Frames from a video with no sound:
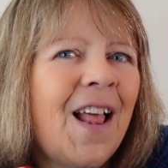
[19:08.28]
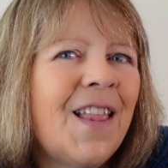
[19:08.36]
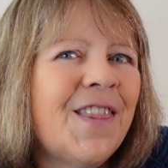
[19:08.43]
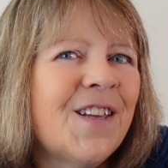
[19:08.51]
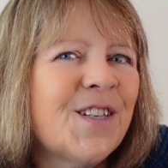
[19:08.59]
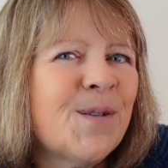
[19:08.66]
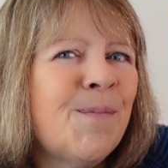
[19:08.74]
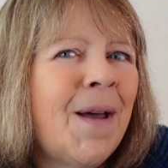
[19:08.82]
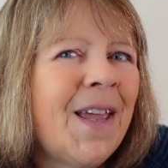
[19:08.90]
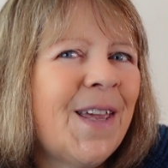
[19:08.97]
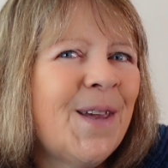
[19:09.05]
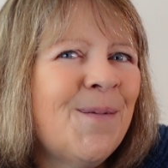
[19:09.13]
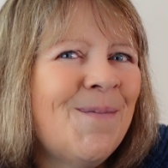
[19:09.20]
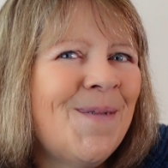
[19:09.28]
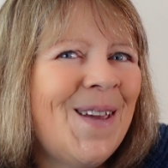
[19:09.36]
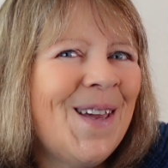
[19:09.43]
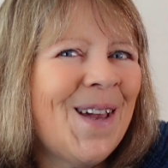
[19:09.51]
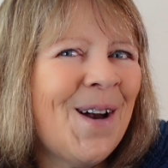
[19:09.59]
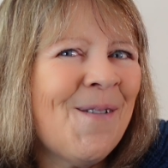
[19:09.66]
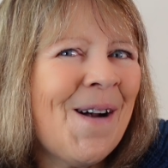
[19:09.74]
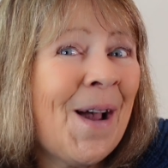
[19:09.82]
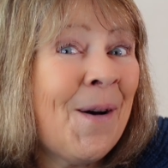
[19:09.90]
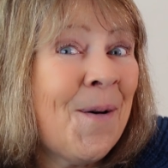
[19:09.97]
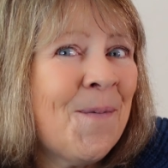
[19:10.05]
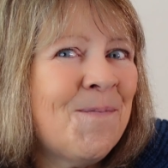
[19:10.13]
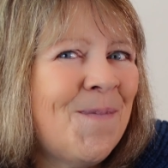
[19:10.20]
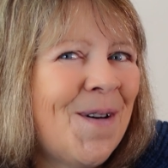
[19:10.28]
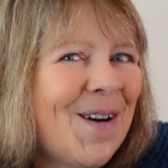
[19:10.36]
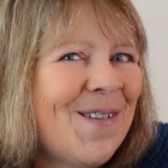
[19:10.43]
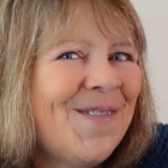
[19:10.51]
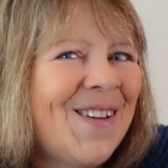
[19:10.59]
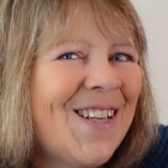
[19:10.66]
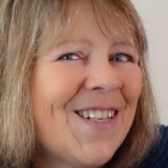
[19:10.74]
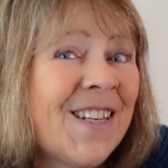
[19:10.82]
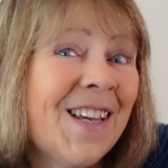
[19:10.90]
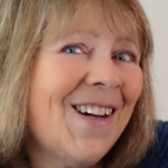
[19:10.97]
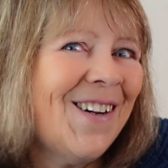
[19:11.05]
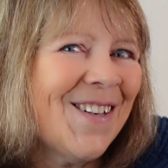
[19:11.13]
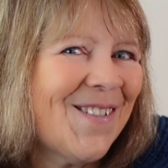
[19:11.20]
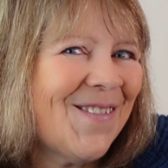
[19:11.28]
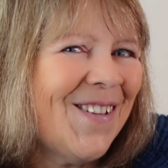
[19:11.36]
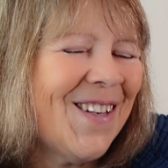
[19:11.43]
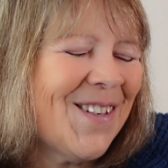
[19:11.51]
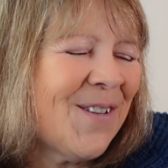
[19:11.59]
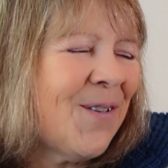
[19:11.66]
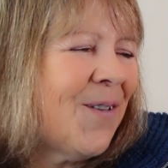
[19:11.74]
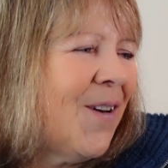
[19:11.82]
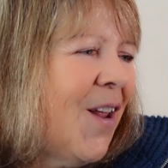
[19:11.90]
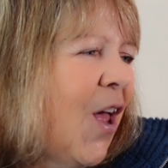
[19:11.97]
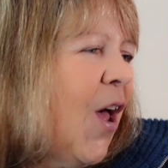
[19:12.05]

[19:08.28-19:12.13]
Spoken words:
that's making me go out and buy things and cast things on